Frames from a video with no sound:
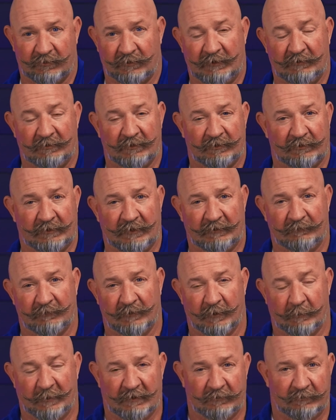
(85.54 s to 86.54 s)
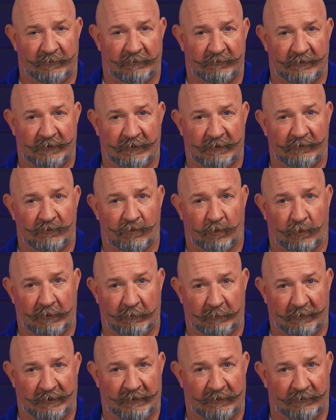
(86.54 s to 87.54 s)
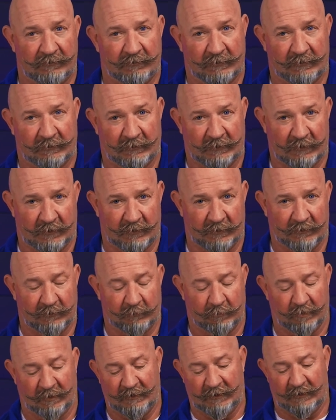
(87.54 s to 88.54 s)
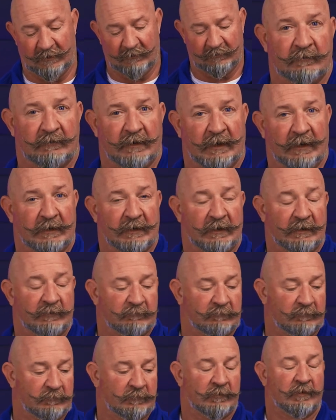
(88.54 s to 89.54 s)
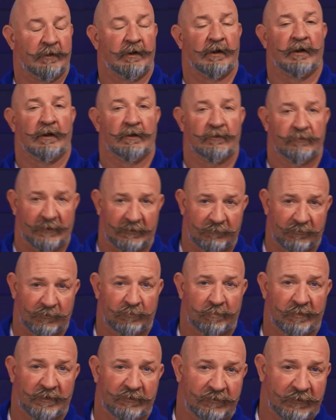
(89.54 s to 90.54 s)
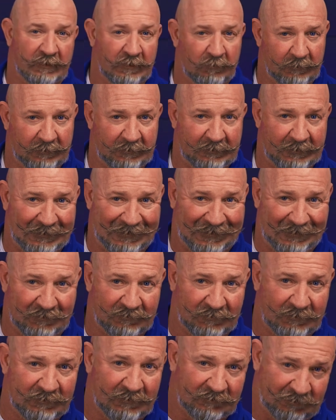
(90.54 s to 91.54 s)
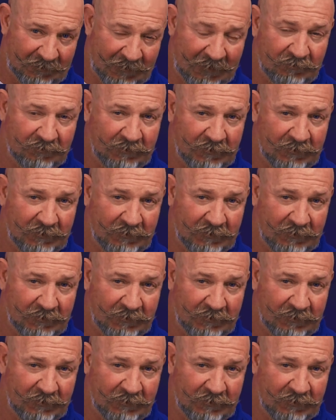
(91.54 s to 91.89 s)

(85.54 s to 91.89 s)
leave it sit for about 15, 20 minutes, it'll get all the debris off. Take it. Safest place to get rid of that acid is actually